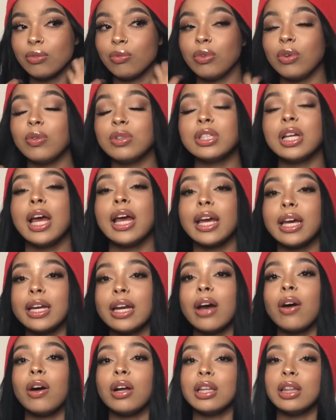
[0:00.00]
We was hanging
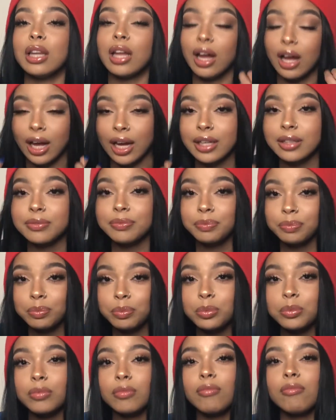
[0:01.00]
out a lot.
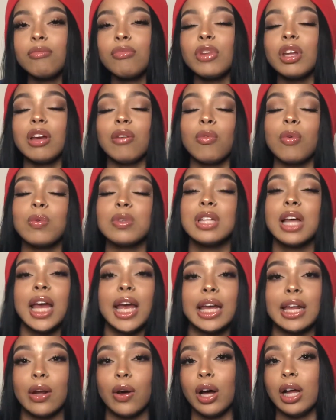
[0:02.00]
And we was
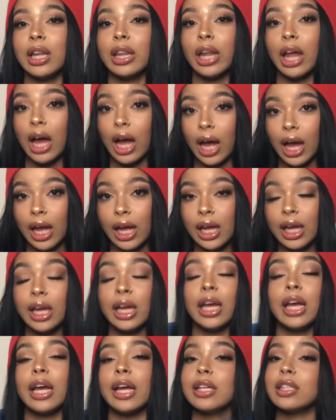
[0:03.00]
hanging out a lot
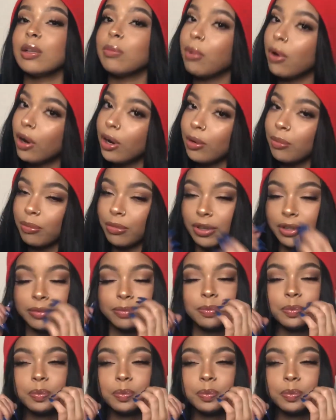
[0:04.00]
in his apartment.